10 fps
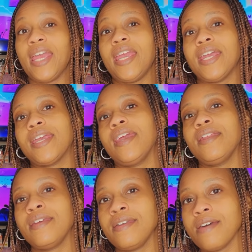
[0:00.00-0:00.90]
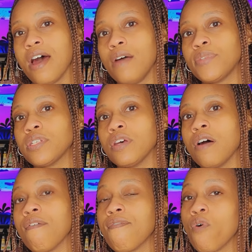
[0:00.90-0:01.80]
It can heat up
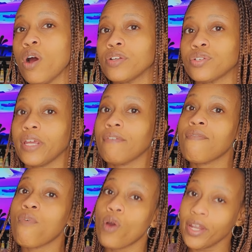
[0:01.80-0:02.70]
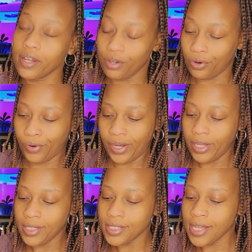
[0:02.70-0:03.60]
to 440
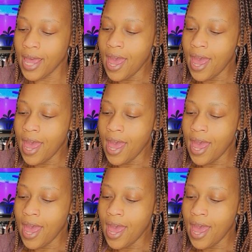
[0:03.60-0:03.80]
degrees.